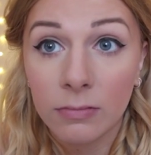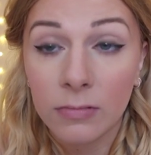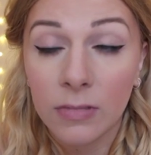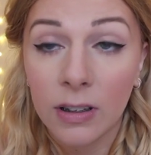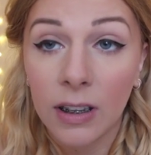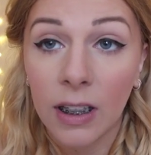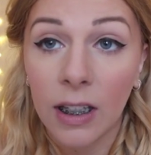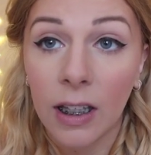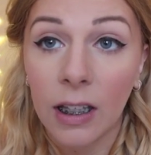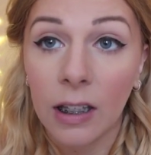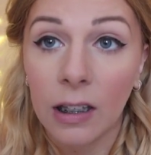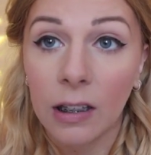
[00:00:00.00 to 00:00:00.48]

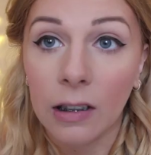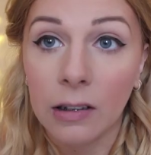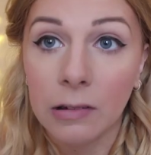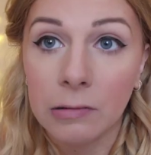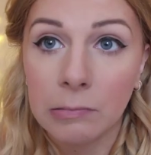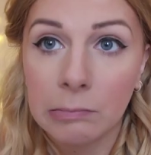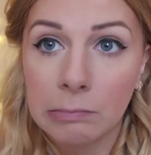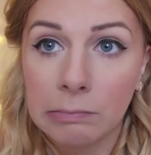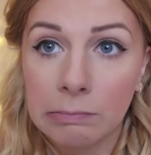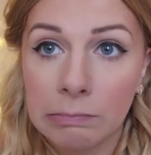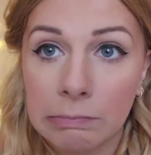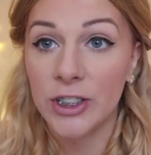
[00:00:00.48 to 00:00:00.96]
Yeah,
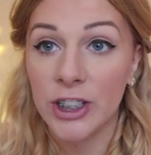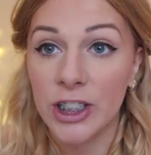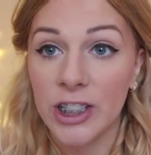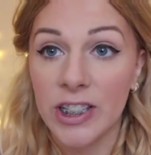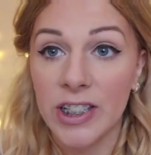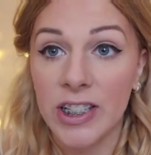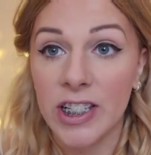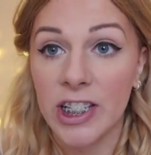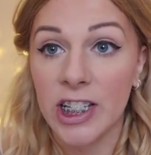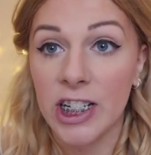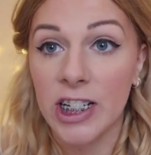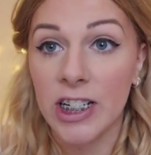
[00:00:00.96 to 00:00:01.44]

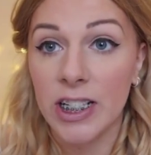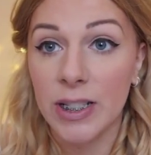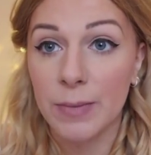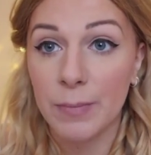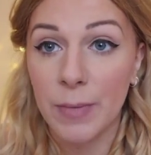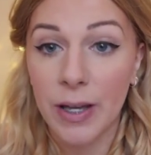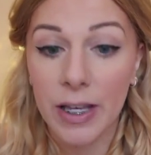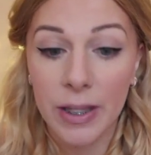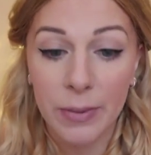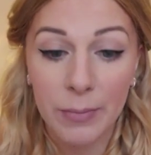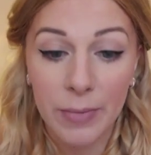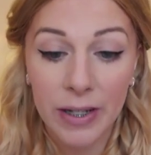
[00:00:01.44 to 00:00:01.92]
just gonna
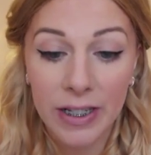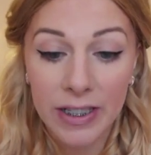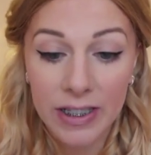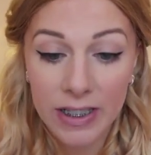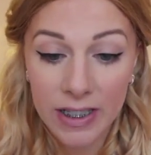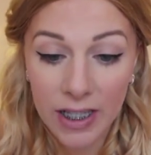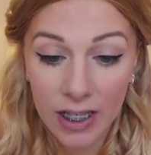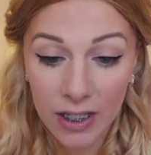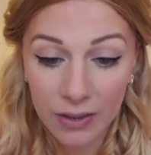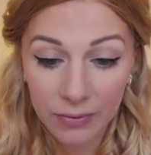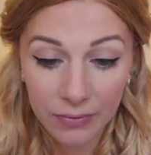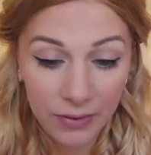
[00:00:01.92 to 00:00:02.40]
smother
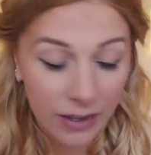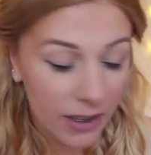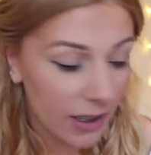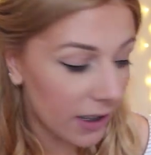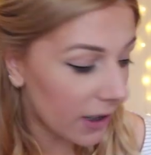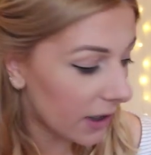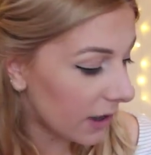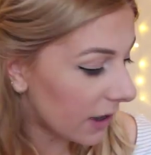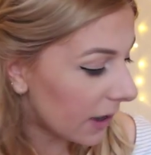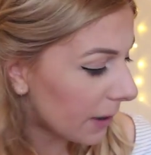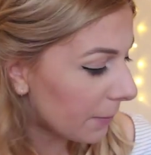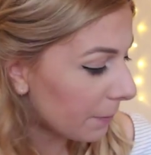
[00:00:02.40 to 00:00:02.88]
myself
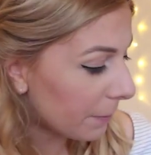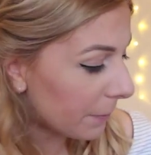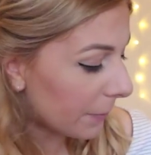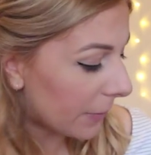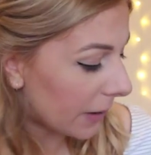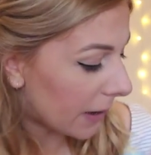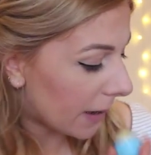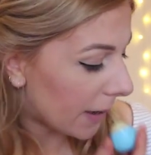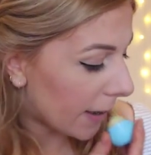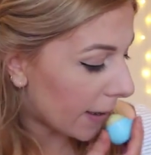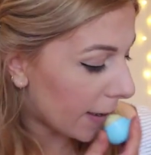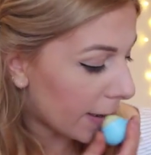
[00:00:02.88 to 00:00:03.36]
in lip
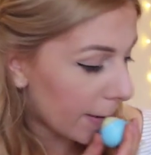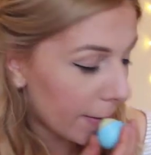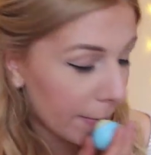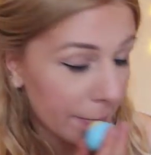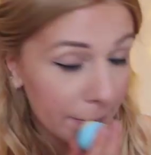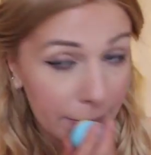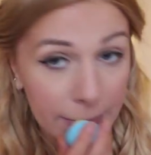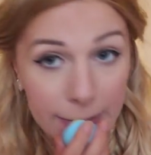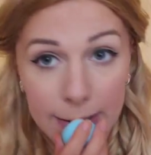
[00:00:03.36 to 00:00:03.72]
balm,